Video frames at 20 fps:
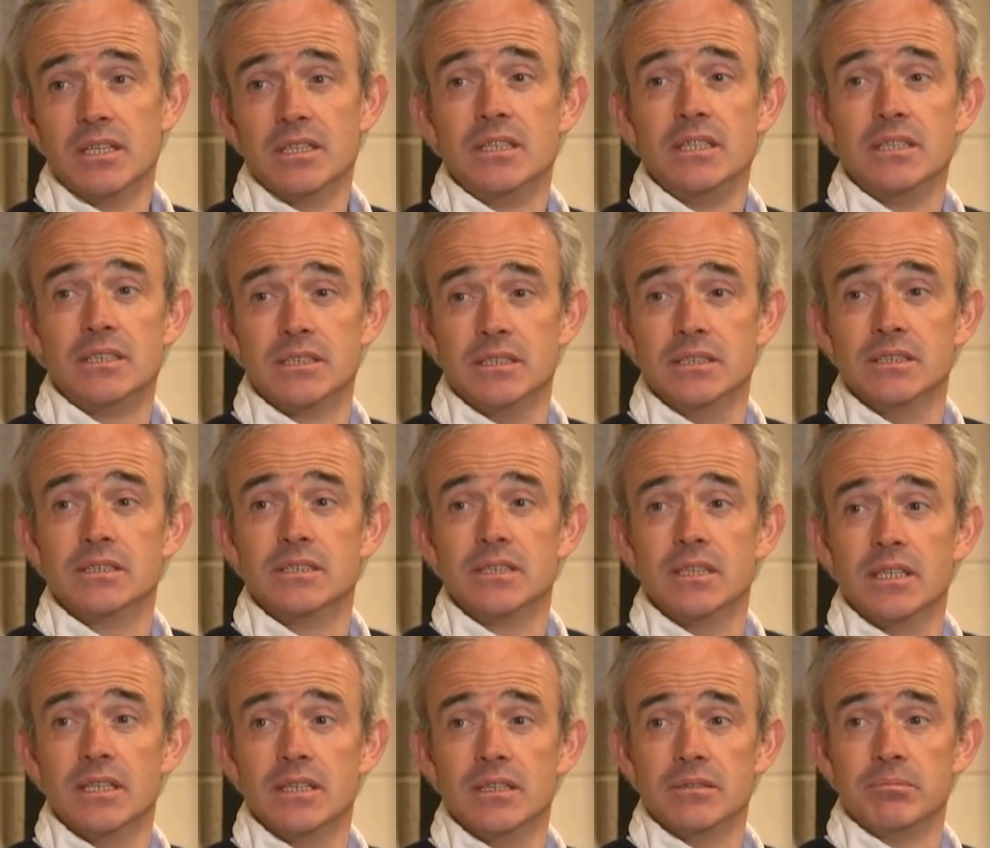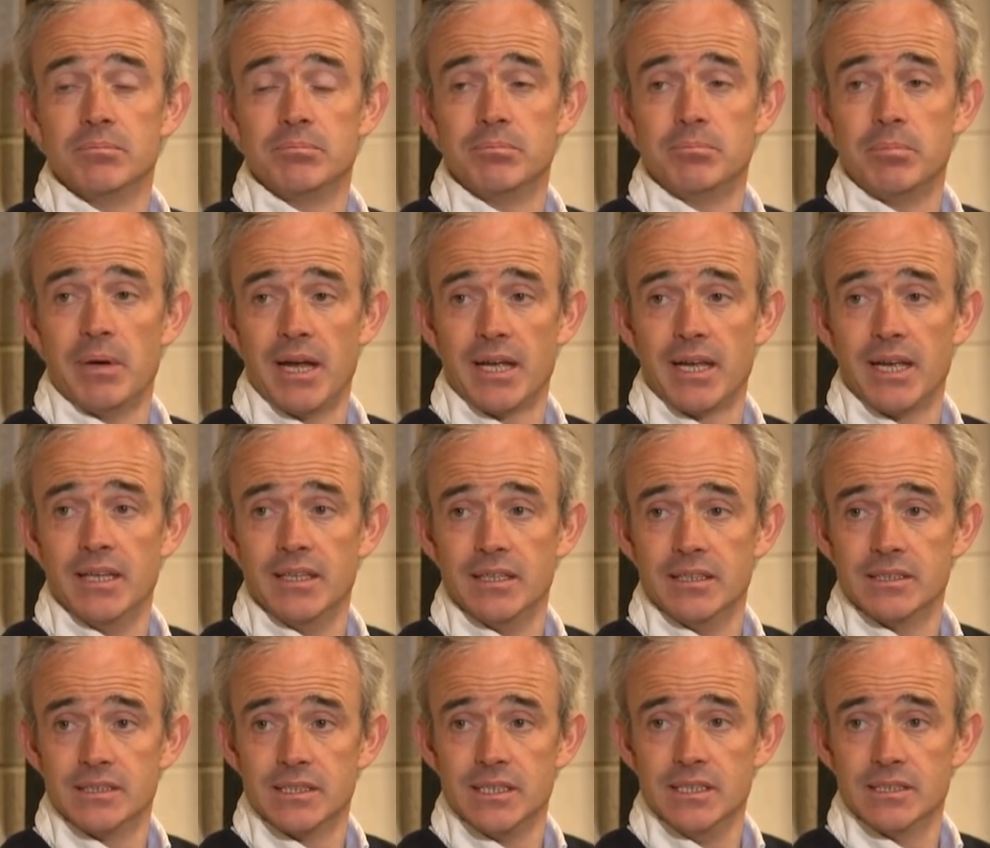this is the back end
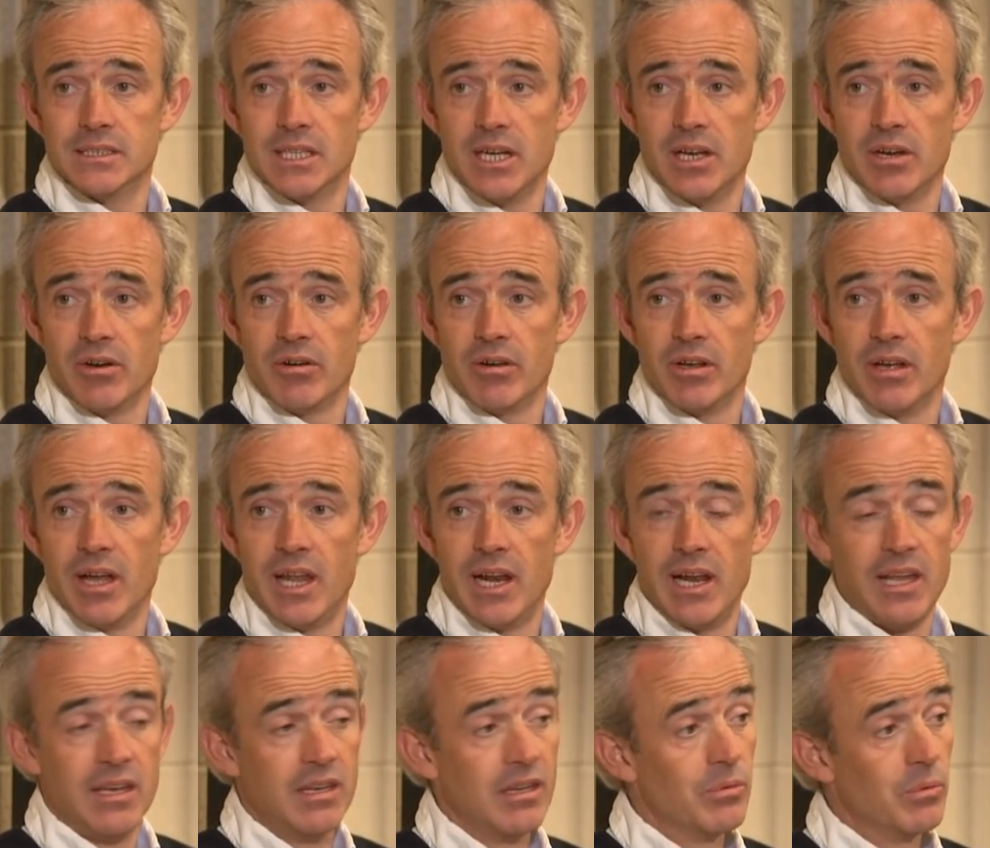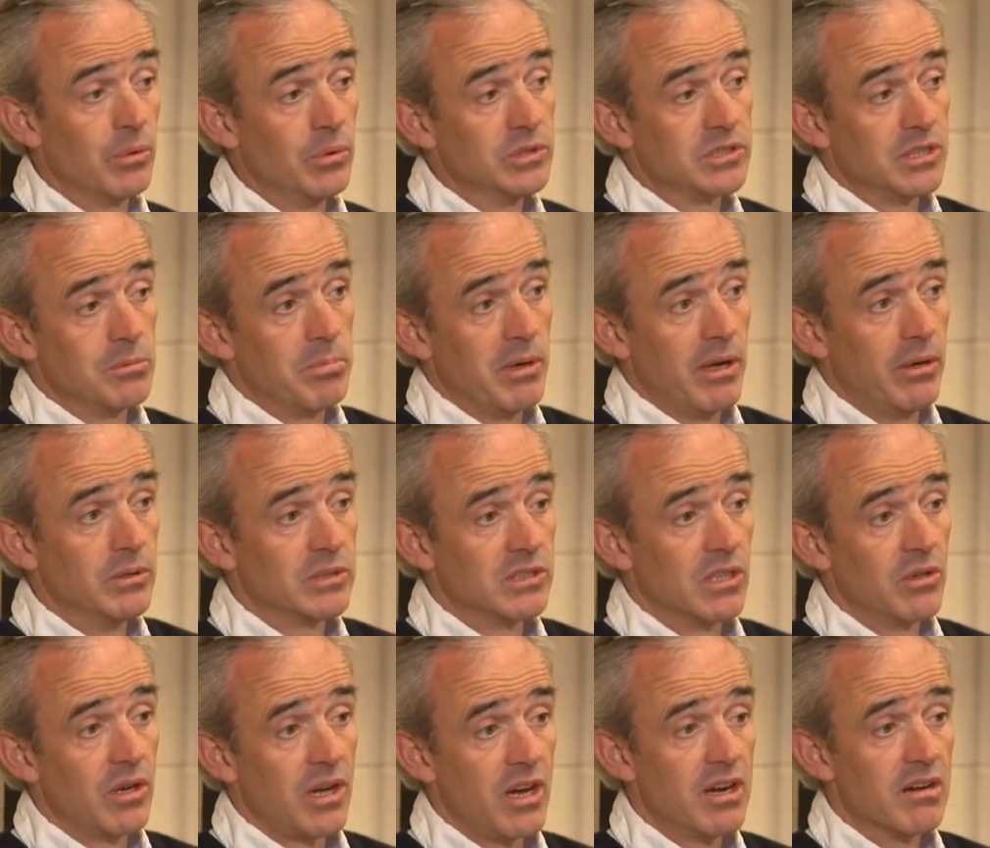of the season here, and then the ones that bounce
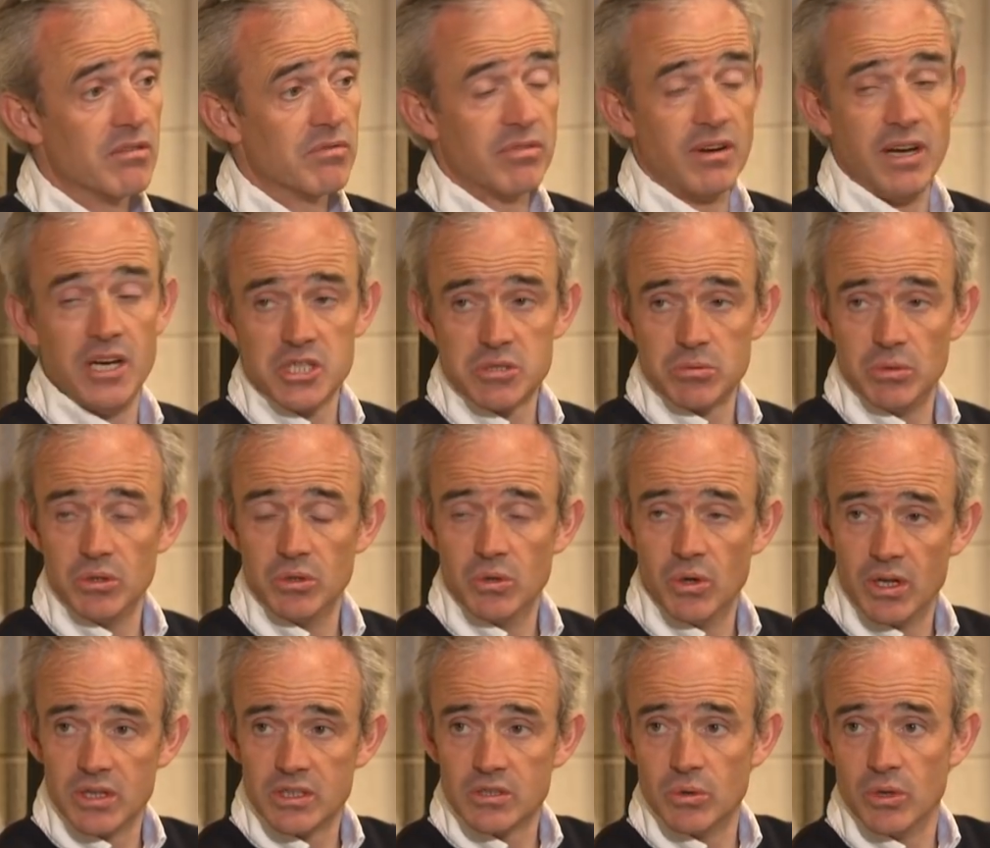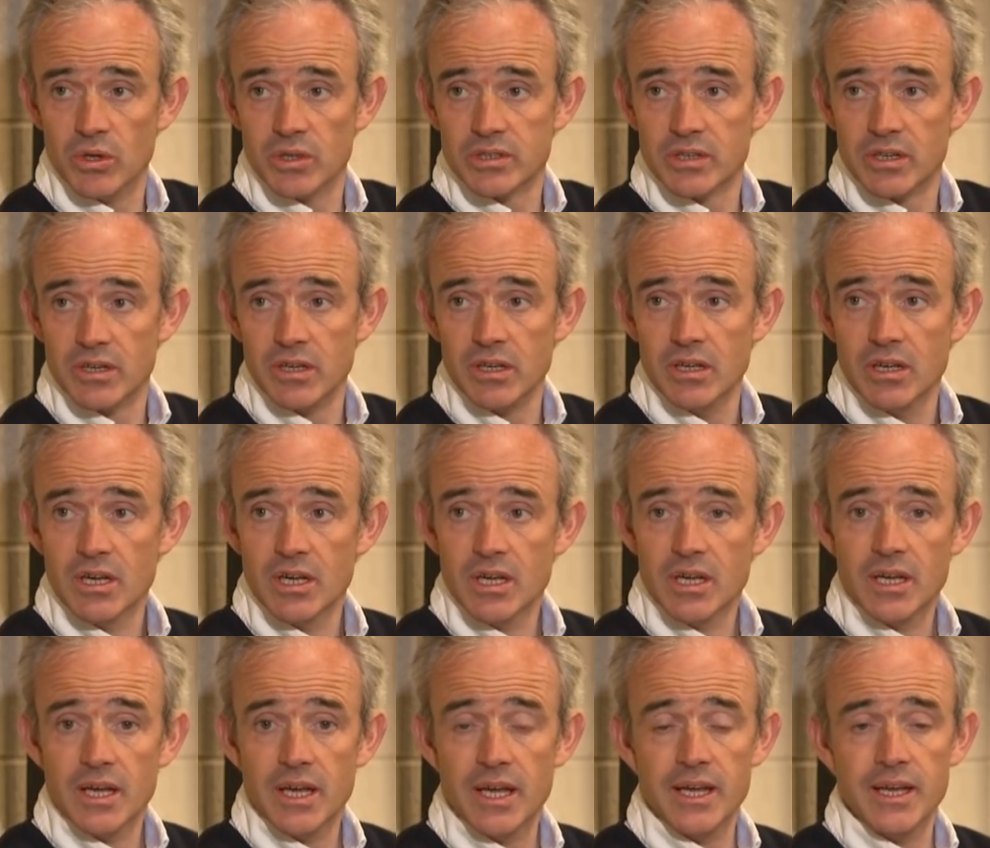out of here fresh will go on to Auteuil.
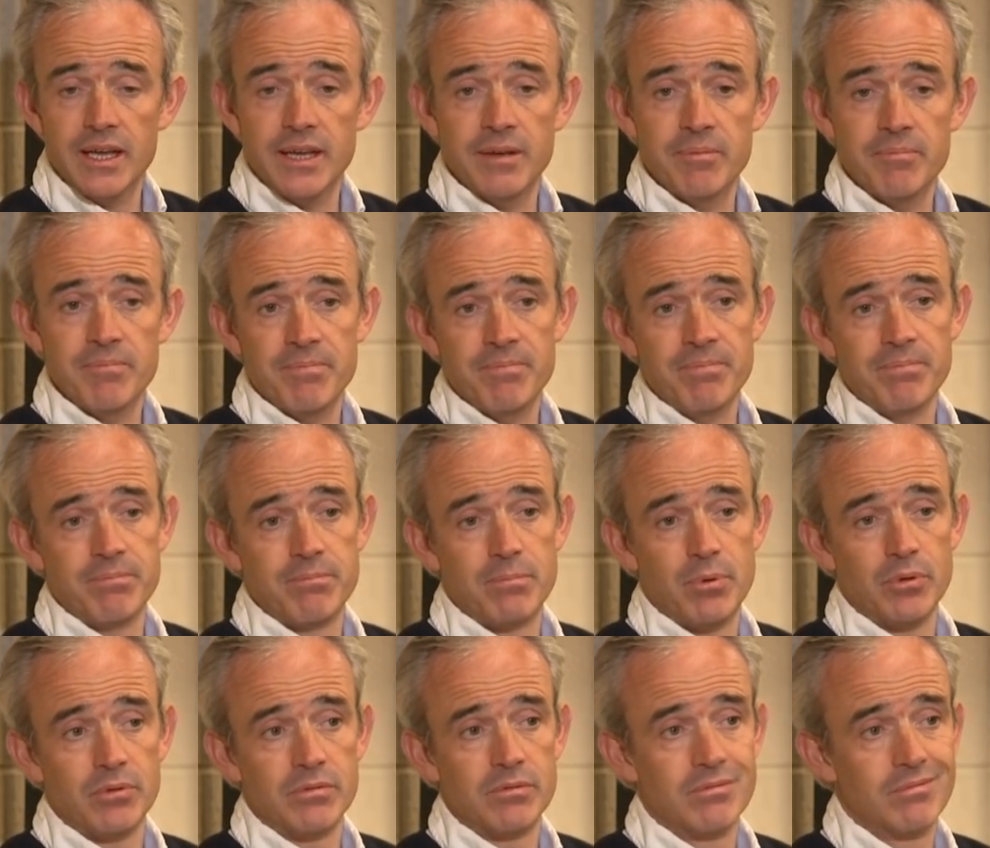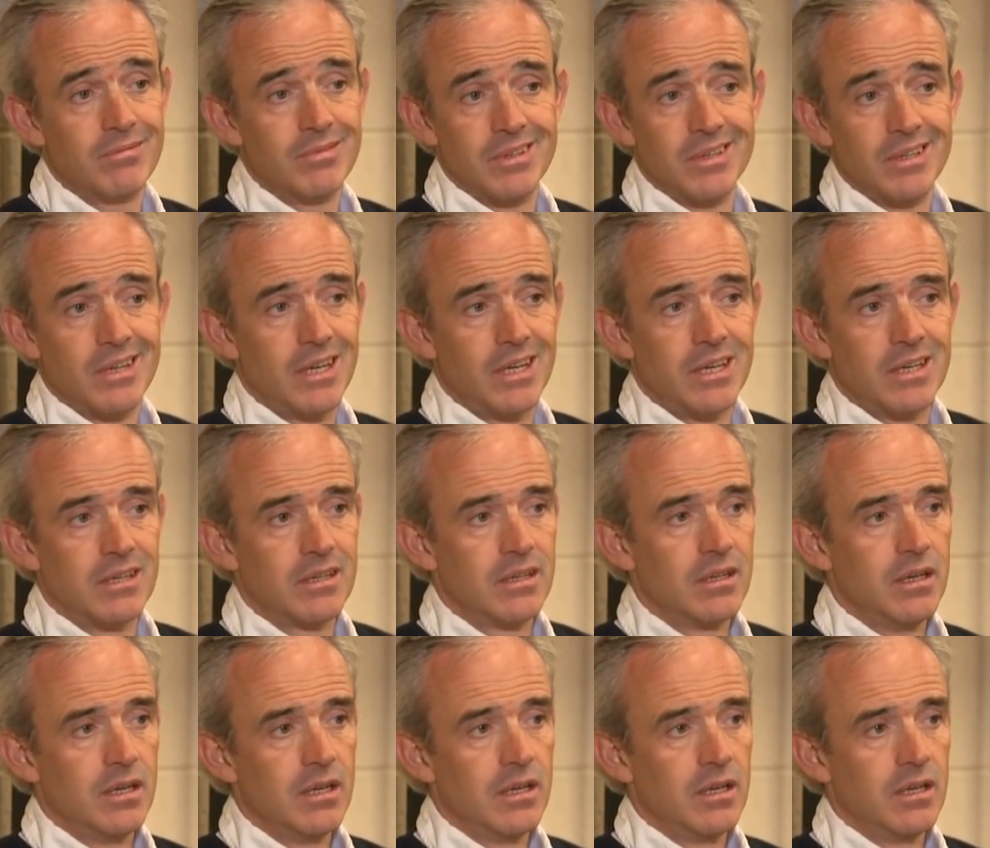Mm. Um, but like,